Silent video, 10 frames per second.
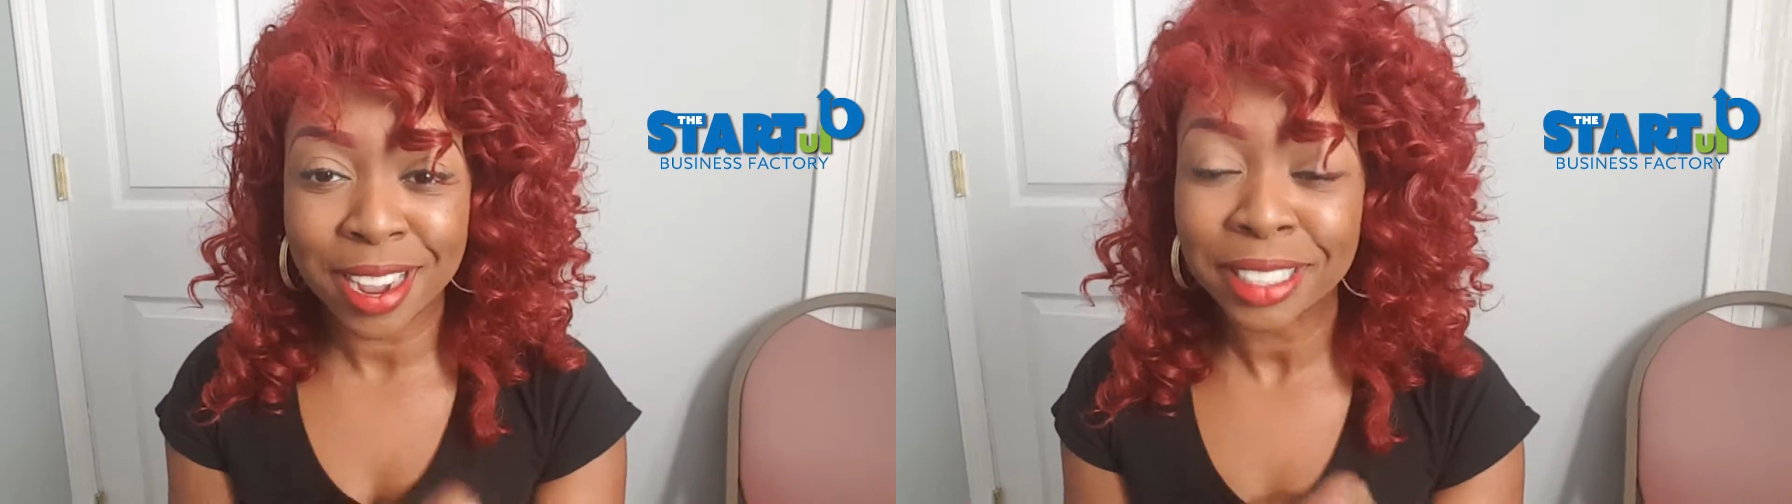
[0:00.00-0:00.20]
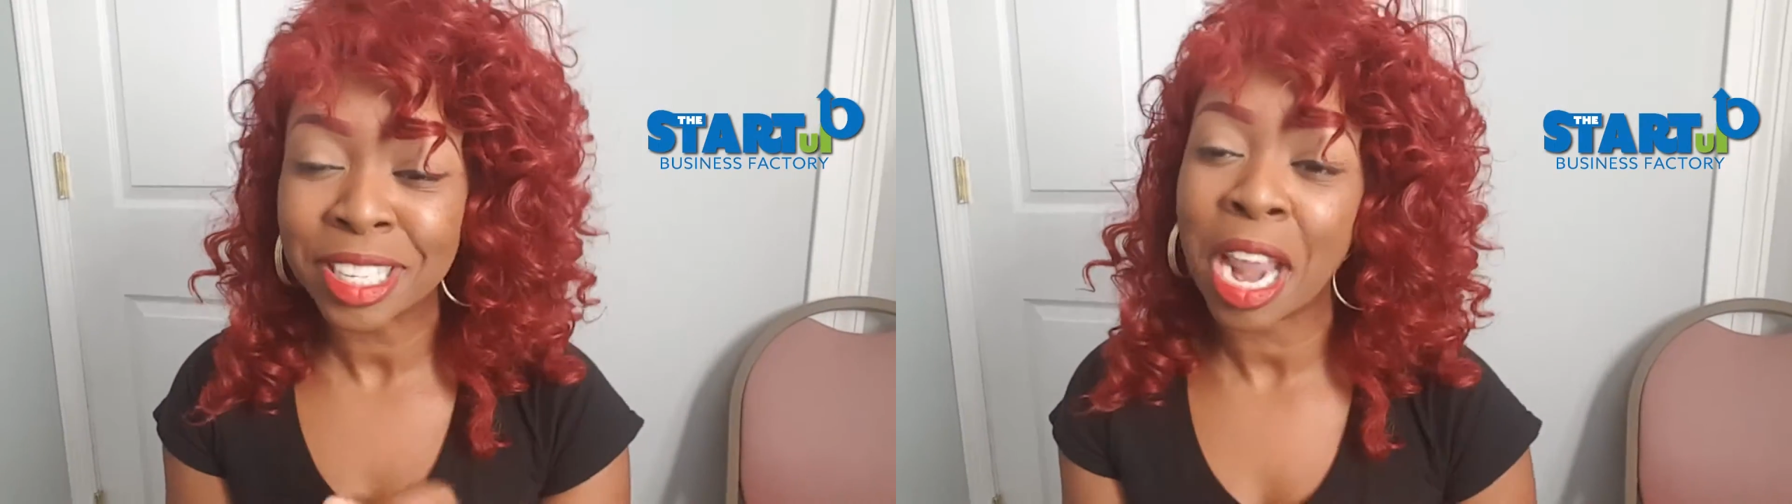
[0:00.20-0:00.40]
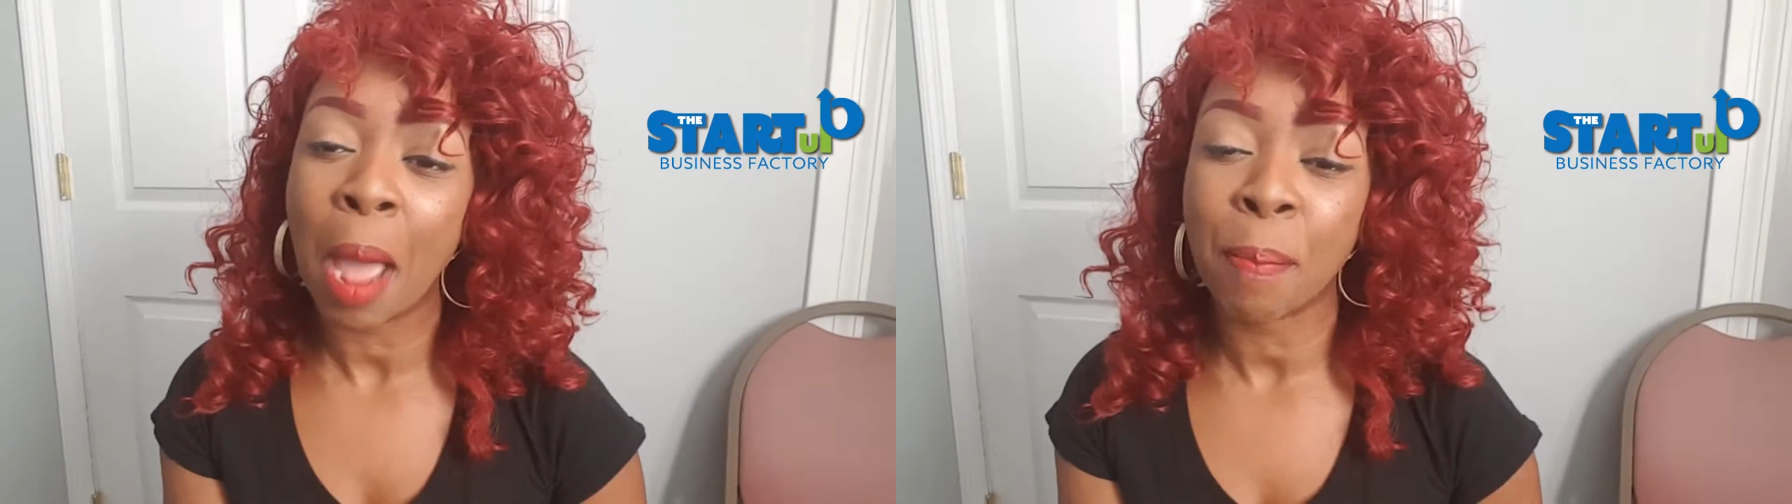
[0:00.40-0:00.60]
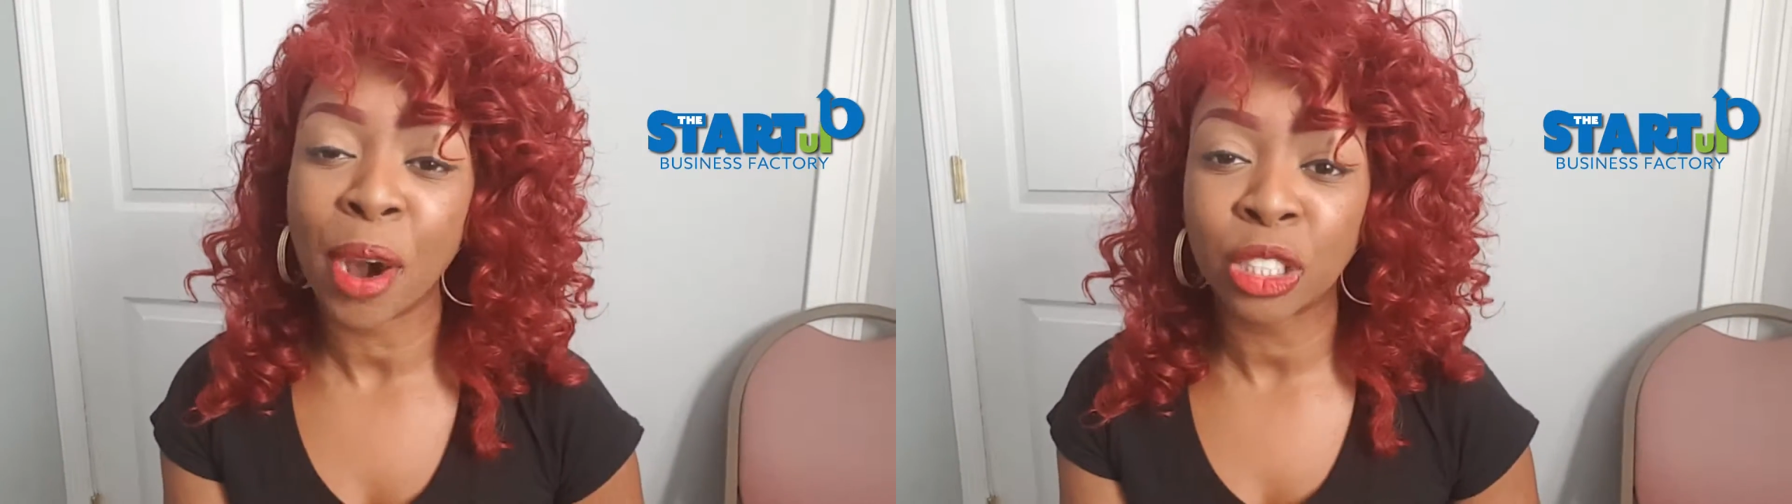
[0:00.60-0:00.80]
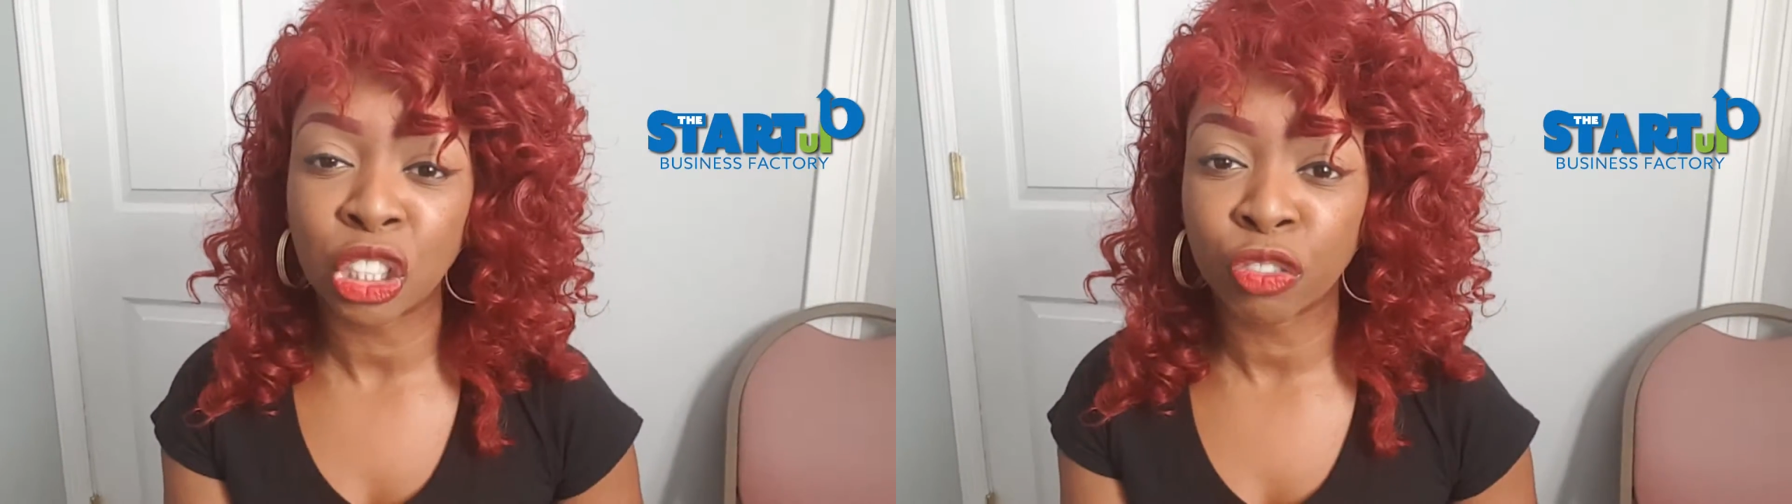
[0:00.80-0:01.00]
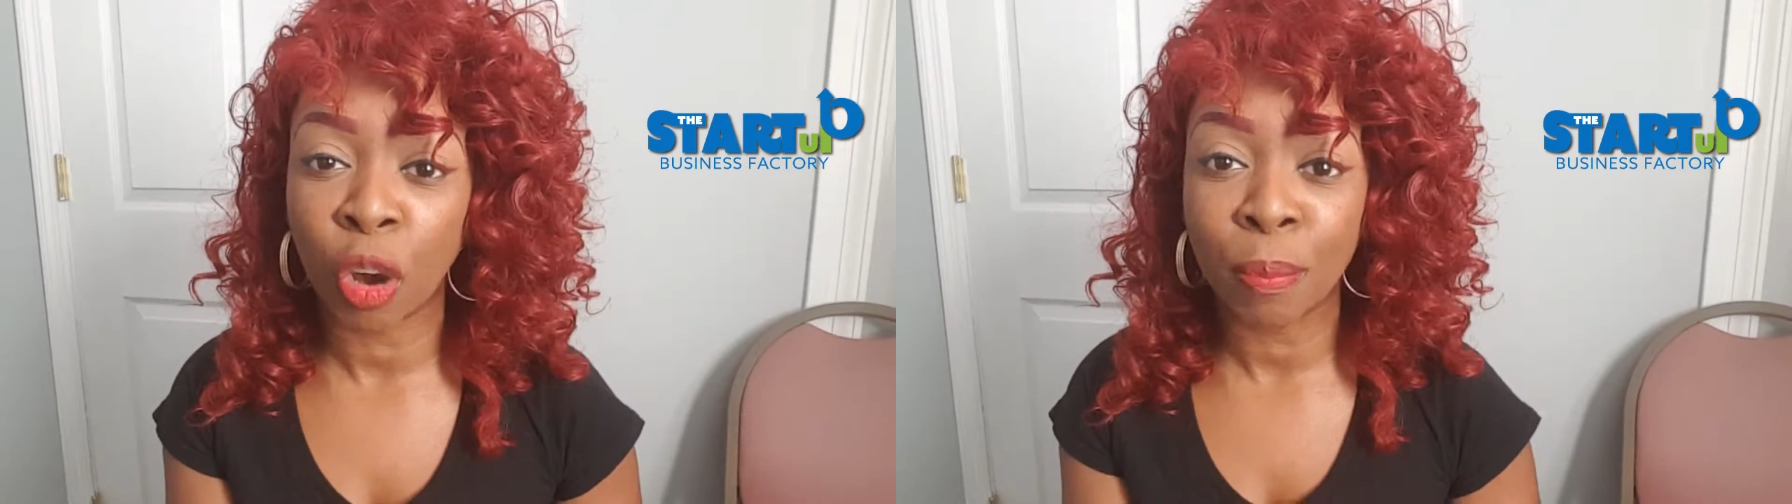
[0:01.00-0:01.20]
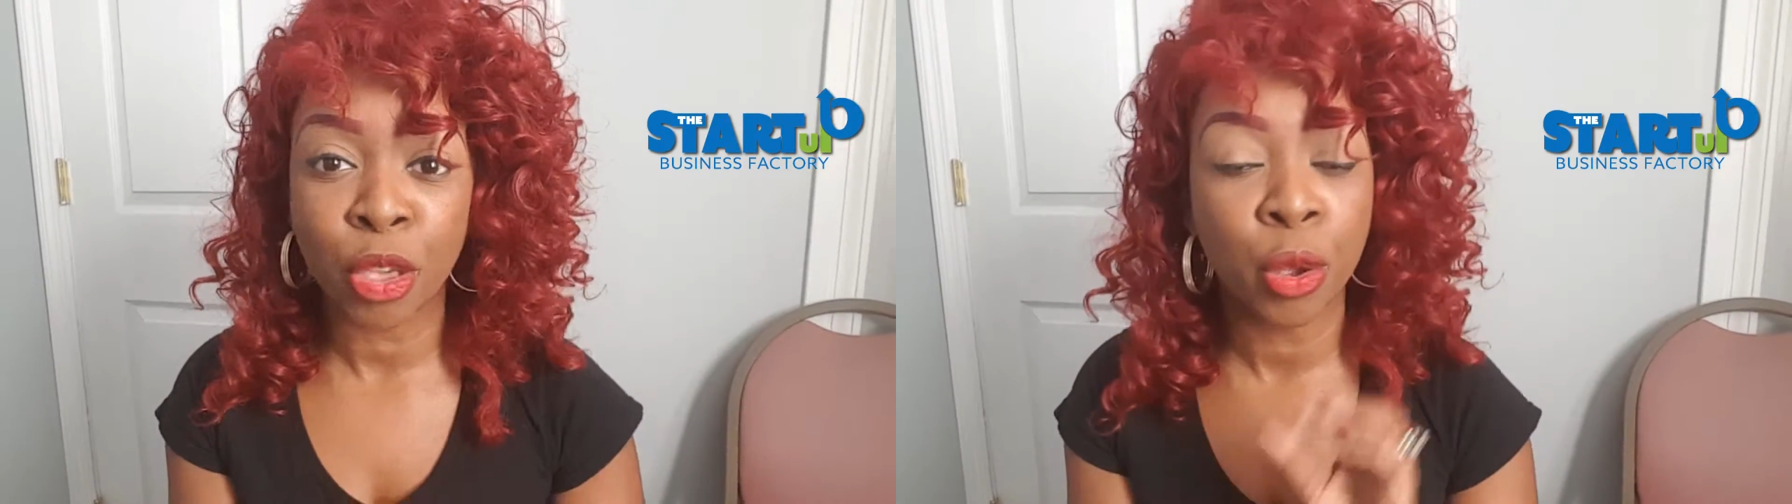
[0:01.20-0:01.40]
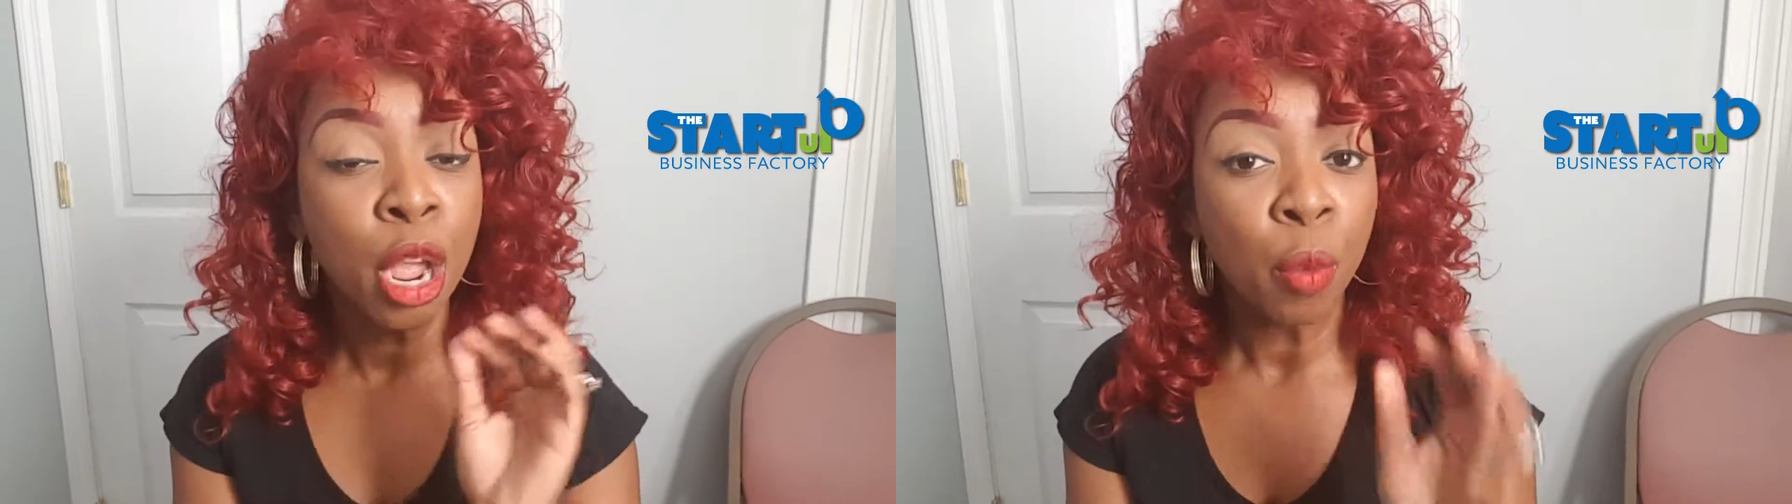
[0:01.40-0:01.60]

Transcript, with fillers: does not purchase from you